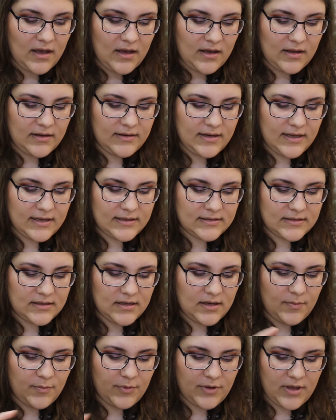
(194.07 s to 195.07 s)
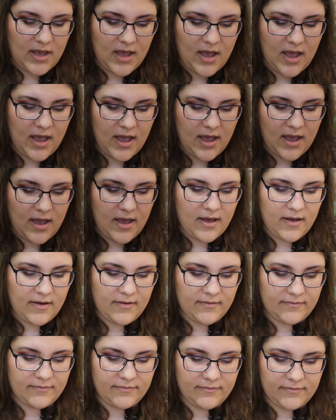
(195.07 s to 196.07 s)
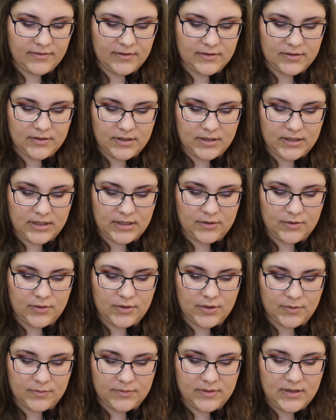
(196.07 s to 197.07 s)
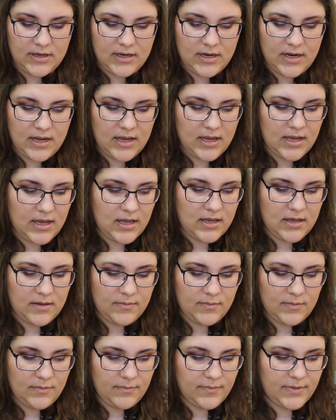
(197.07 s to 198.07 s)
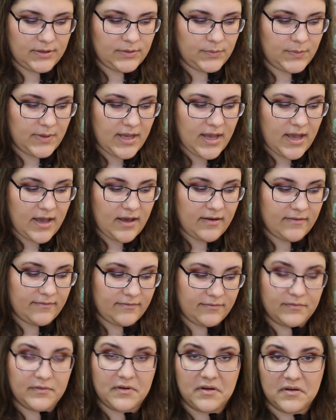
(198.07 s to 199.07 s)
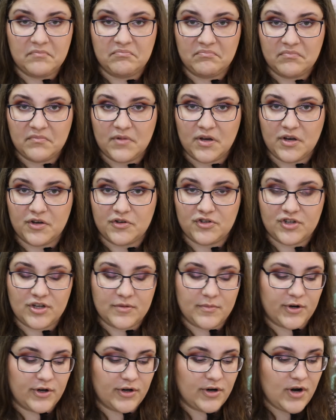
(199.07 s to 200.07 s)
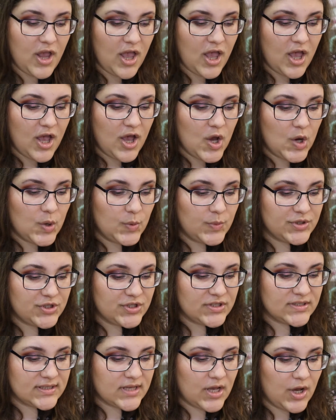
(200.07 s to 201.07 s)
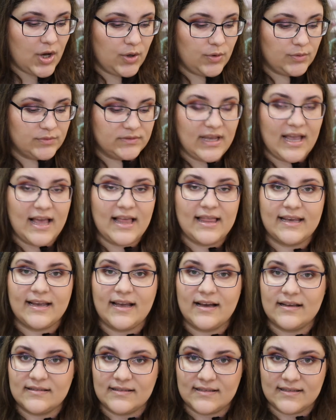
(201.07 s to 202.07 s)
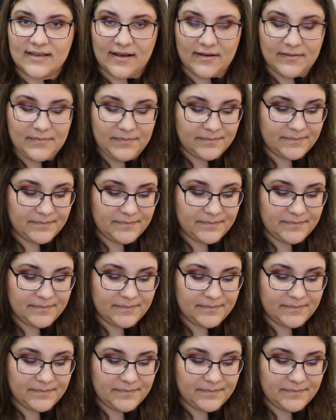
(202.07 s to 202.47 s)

Next up we have, I don't know the name, but we have a shimmer which is called Eleganza,